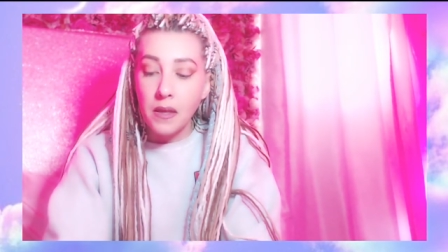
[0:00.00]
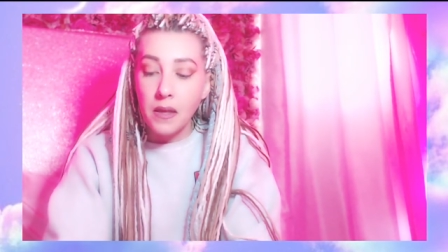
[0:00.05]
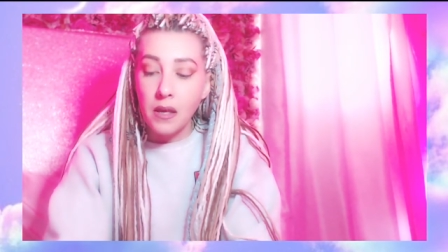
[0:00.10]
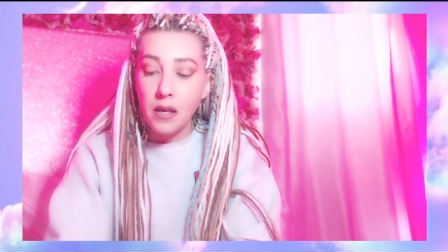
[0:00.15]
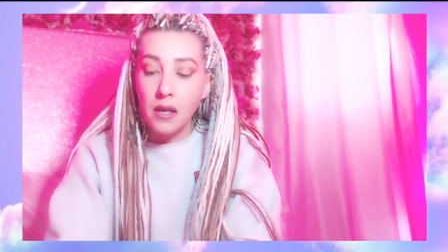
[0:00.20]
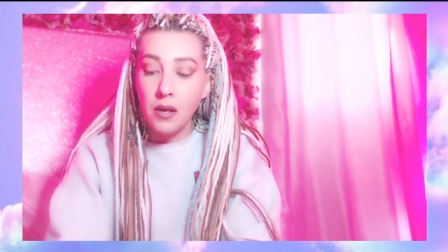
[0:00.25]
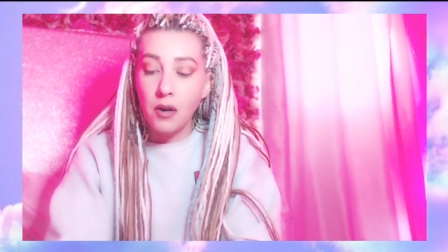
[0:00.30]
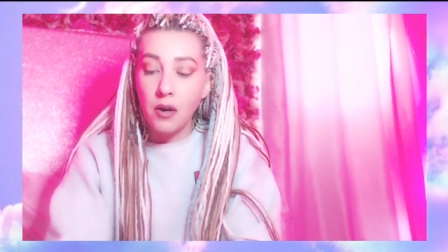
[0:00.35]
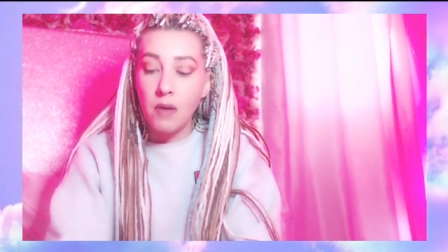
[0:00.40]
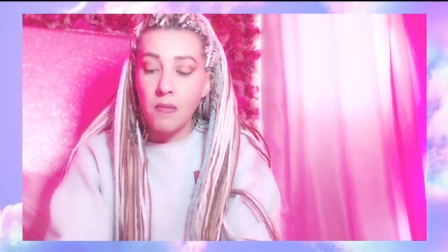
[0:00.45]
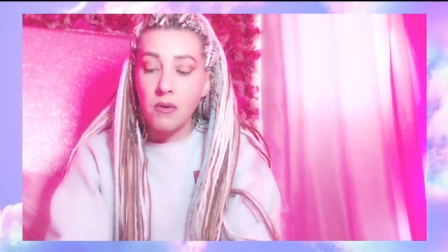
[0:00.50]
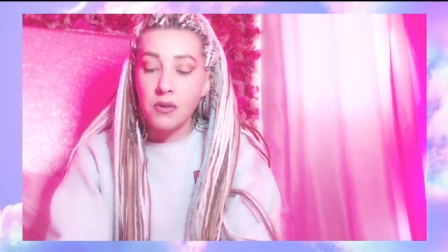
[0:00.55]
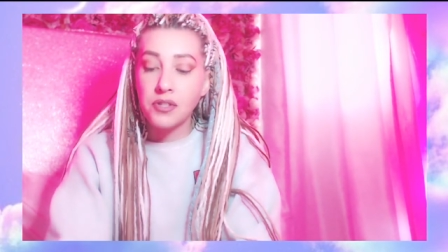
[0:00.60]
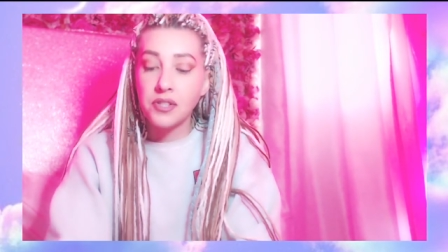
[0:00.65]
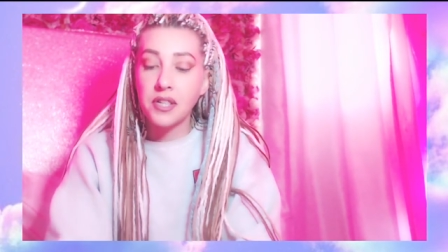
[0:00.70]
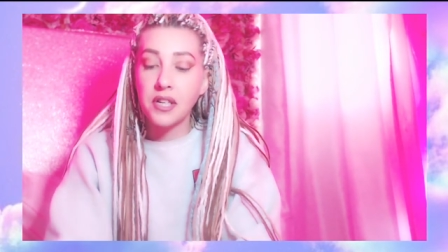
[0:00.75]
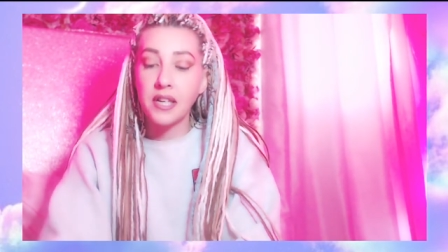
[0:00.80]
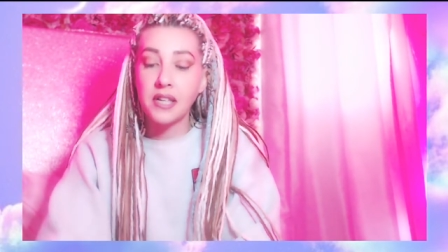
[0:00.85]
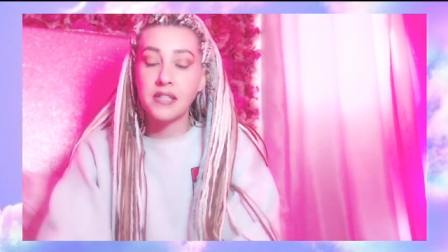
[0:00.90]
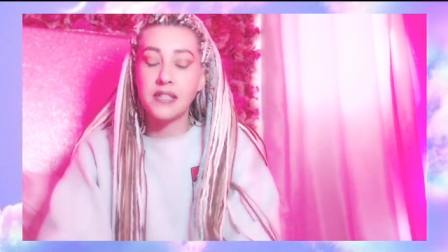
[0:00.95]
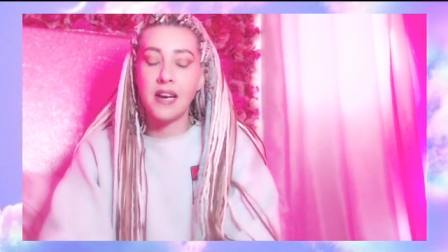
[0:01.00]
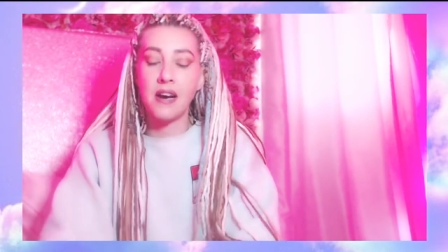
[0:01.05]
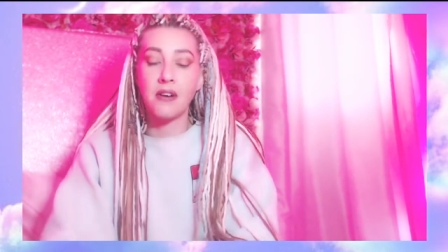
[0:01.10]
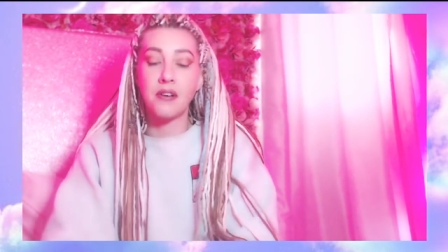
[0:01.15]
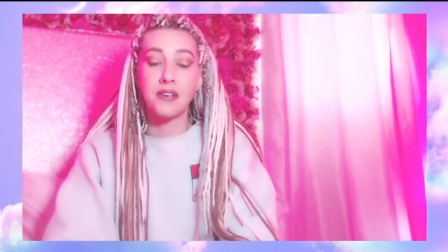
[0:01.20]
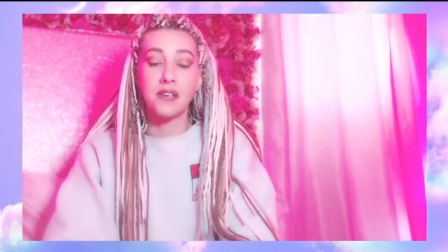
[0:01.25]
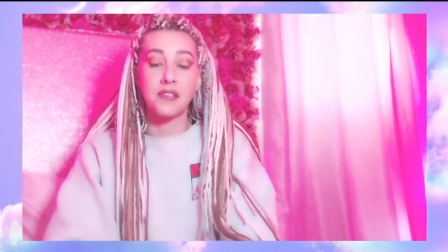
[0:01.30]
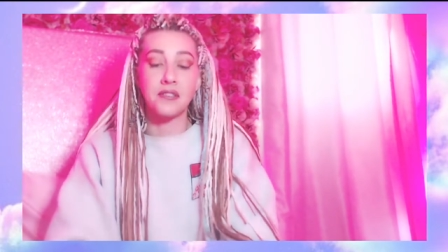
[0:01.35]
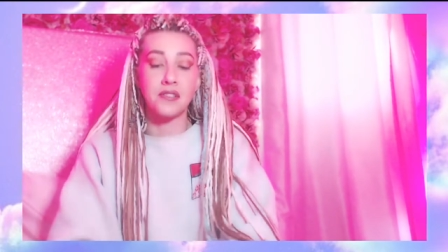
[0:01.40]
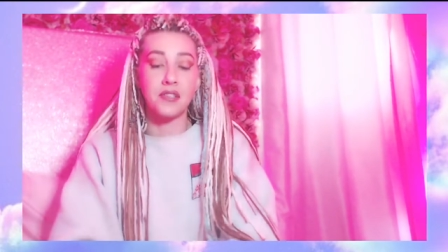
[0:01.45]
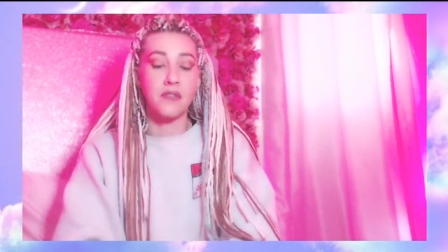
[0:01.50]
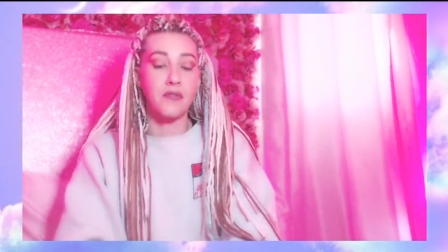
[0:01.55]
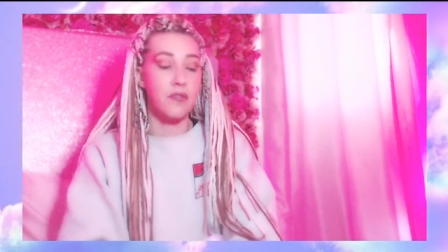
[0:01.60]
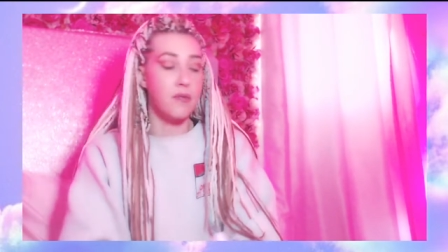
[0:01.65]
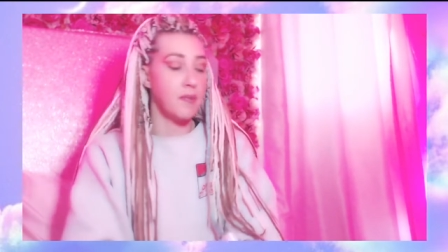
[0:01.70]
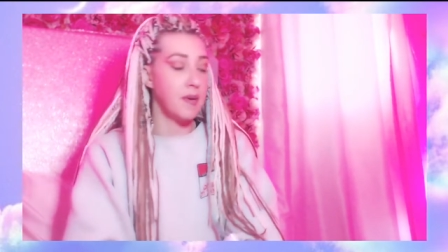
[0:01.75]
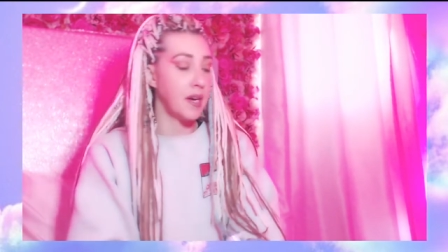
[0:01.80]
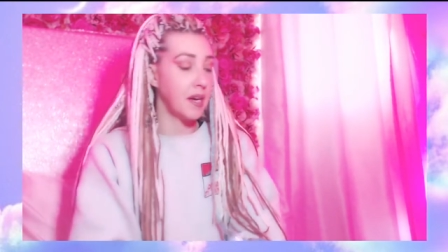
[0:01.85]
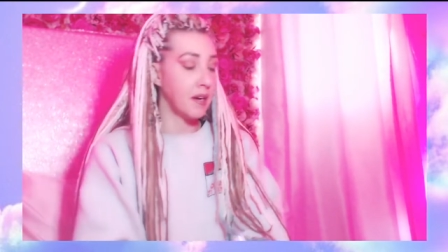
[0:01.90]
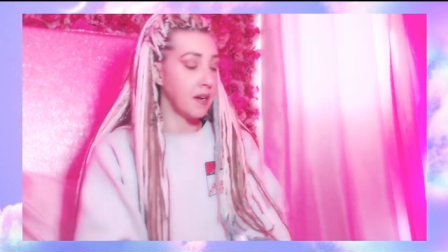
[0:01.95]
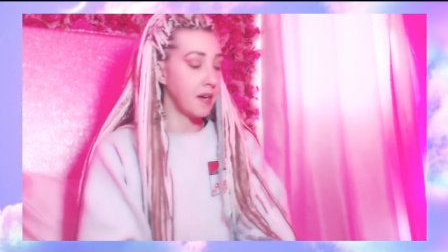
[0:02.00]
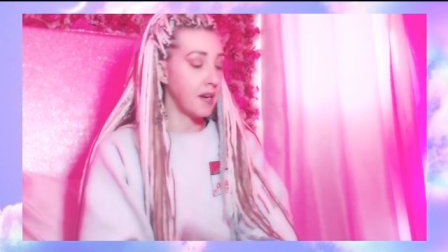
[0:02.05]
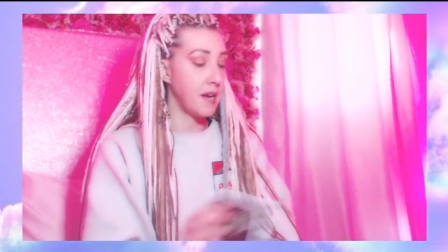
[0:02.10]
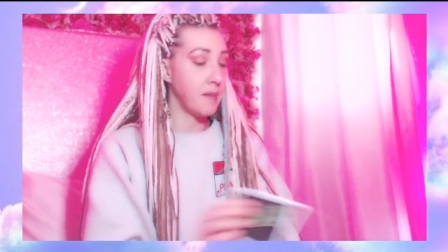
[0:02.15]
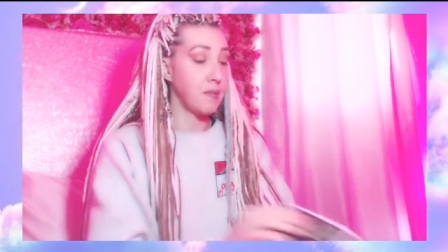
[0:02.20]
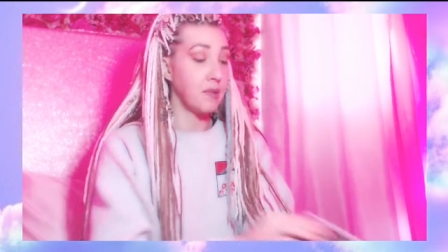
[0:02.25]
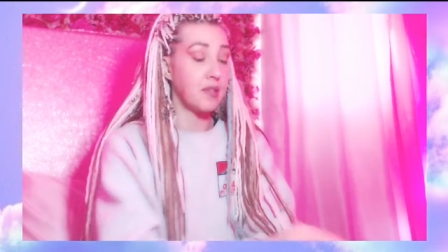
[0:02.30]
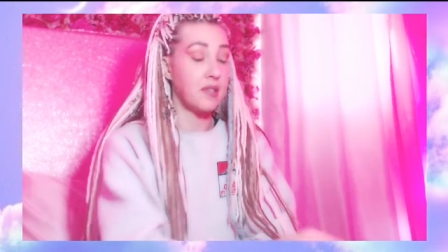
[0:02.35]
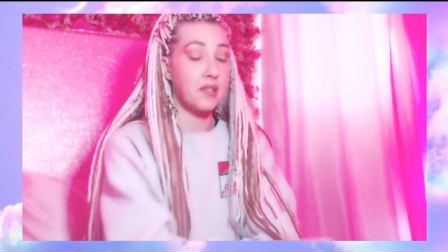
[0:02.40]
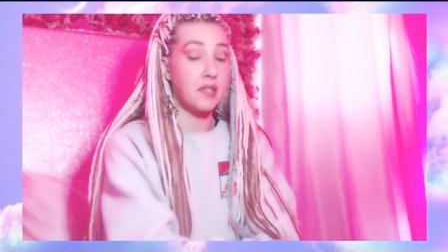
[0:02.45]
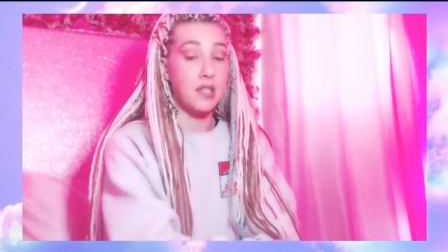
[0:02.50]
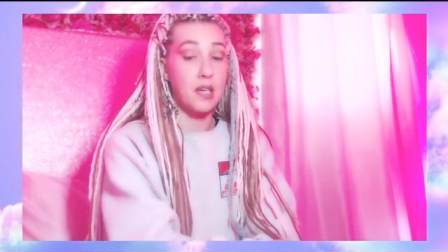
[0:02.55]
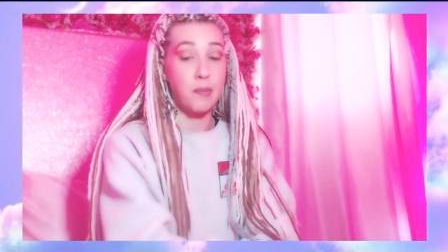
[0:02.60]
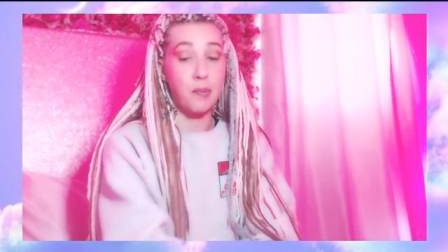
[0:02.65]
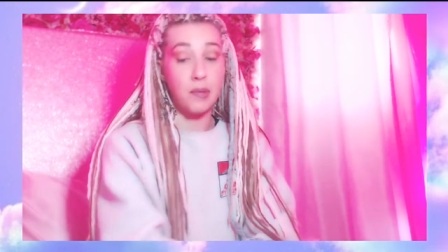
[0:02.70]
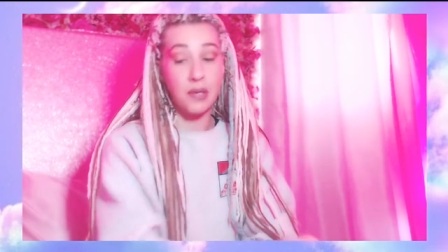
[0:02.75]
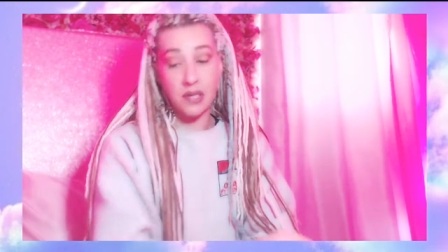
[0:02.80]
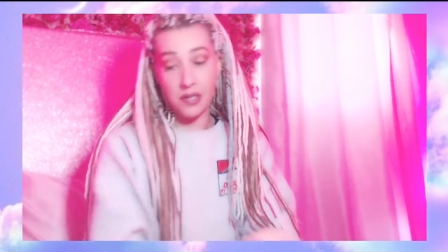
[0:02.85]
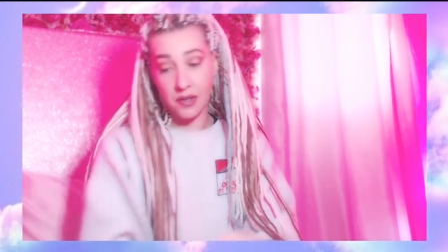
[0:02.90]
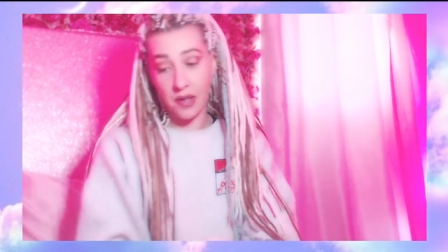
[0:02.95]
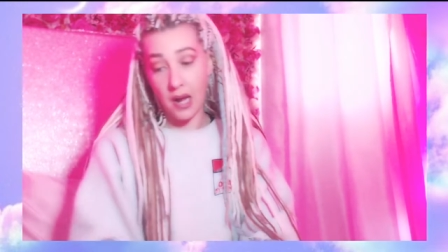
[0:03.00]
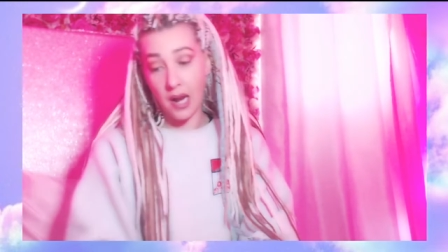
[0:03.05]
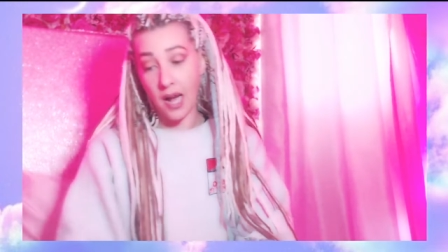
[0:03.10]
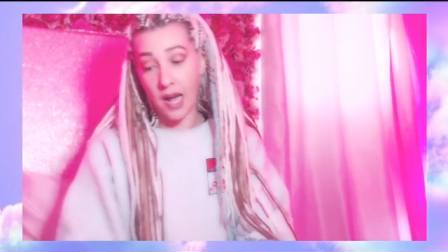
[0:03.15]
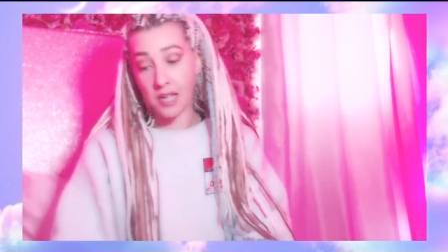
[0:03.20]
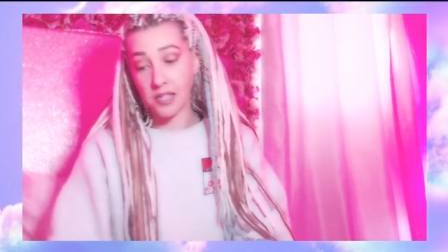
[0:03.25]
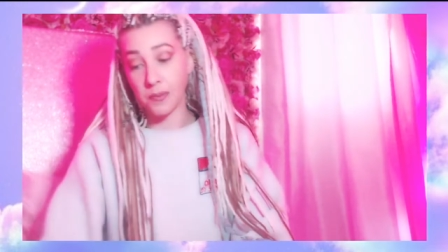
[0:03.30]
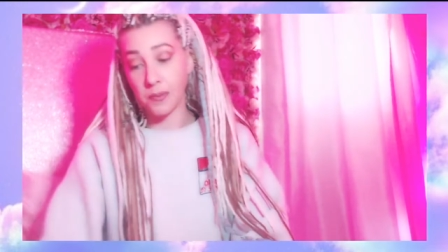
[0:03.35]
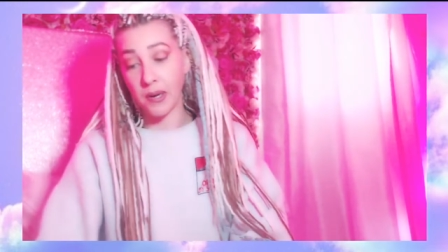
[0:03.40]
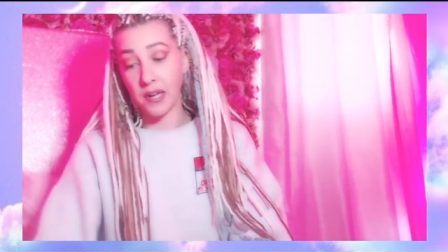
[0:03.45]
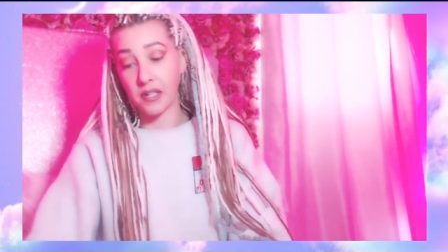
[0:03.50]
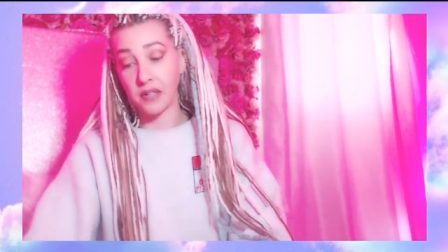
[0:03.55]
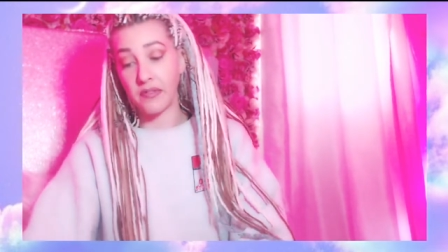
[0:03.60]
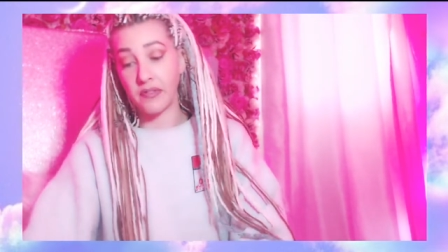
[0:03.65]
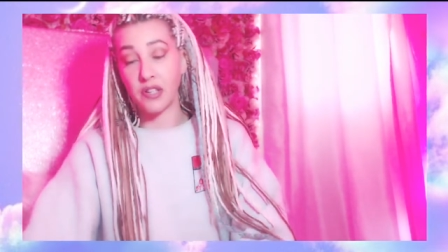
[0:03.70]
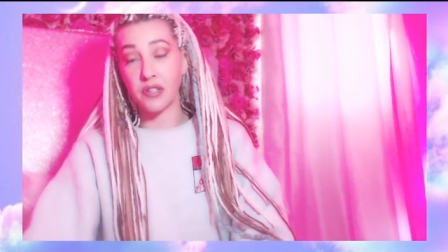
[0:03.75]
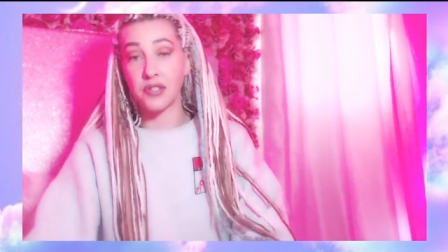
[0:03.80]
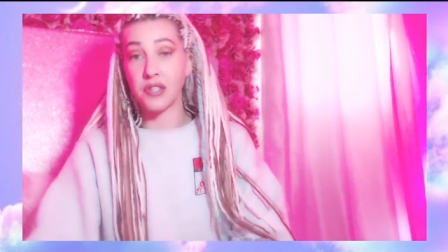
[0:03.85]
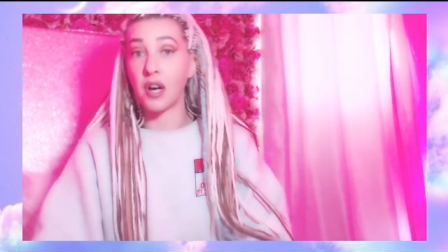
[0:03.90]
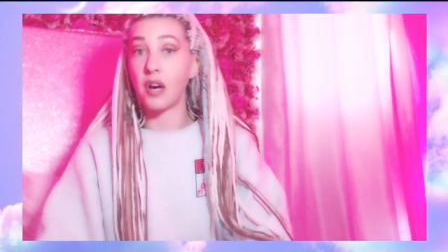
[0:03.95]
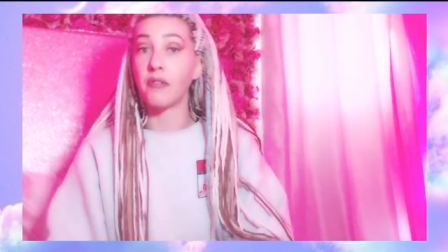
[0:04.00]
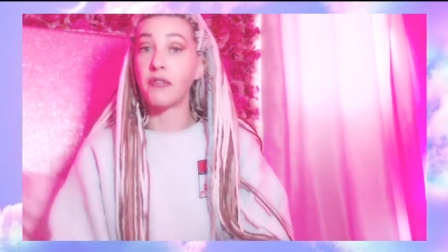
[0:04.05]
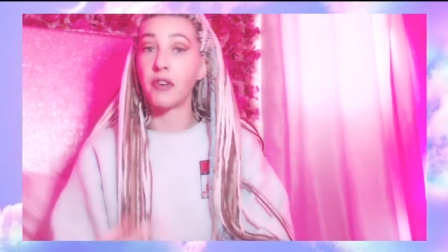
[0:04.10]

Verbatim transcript: you're almost getting down on yourself for being unable to step into that aspect of yourself,